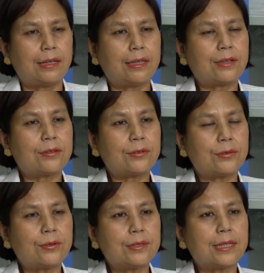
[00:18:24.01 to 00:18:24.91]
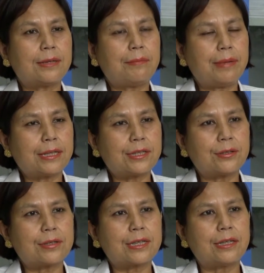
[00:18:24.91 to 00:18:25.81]
that also goes, it makes
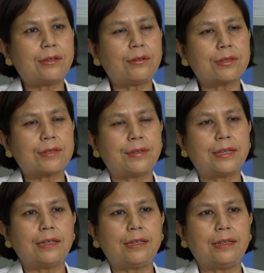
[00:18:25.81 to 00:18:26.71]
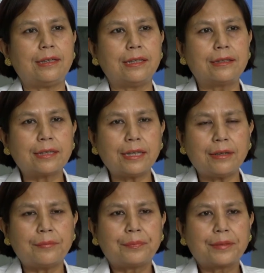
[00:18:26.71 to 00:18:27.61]
your skin looks very
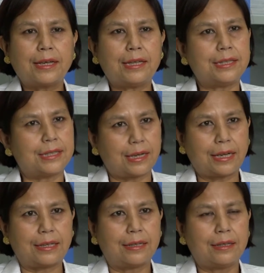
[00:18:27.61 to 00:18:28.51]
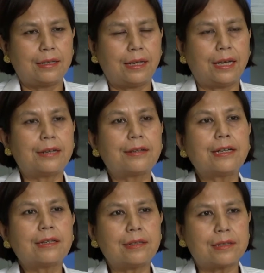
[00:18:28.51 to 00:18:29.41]
leathery and dry and
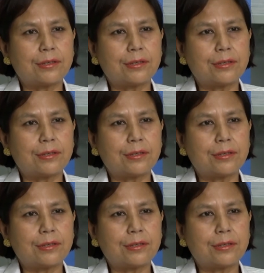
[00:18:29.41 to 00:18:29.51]
wrinkled.